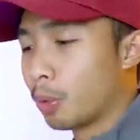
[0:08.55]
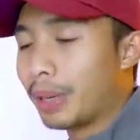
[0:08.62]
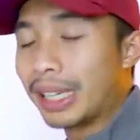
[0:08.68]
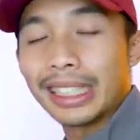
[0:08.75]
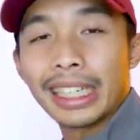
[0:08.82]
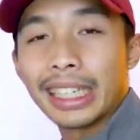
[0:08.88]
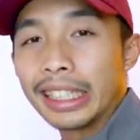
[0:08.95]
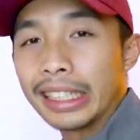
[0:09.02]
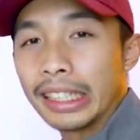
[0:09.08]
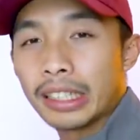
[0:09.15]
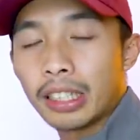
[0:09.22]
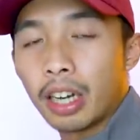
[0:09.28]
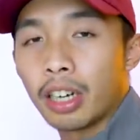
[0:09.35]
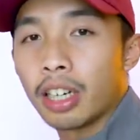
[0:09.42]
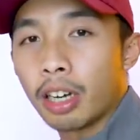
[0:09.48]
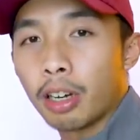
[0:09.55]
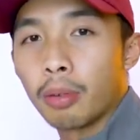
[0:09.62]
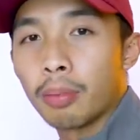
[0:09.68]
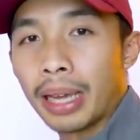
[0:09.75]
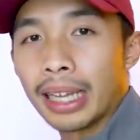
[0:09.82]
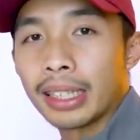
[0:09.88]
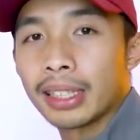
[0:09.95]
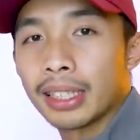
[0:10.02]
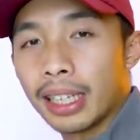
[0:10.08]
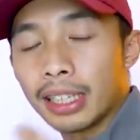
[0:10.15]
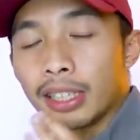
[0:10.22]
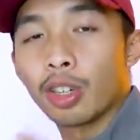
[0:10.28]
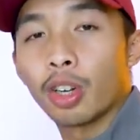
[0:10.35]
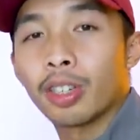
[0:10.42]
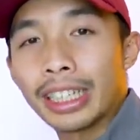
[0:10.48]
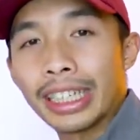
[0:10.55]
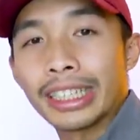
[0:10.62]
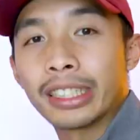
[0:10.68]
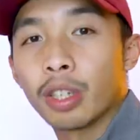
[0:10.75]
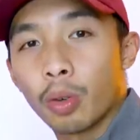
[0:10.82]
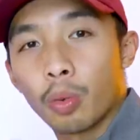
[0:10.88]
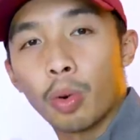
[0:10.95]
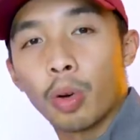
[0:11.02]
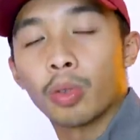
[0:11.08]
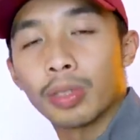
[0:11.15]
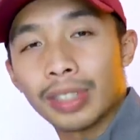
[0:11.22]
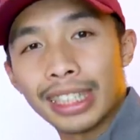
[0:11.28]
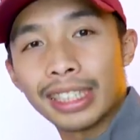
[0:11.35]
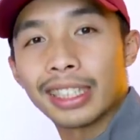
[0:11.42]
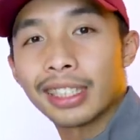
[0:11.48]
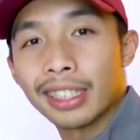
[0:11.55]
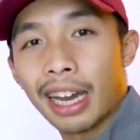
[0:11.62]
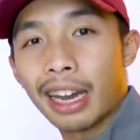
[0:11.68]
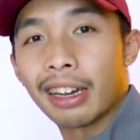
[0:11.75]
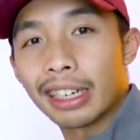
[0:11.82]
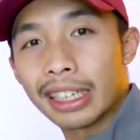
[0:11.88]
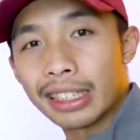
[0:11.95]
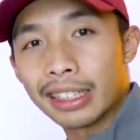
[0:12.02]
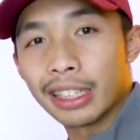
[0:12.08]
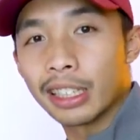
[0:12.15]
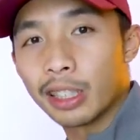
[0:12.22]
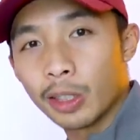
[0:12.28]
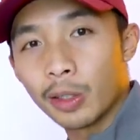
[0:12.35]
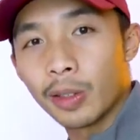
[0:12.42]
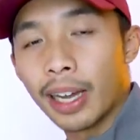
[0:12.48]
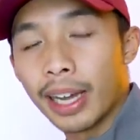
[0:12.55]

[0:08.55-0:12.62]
So basically, these are the commands that your teacher won't necessarily teach you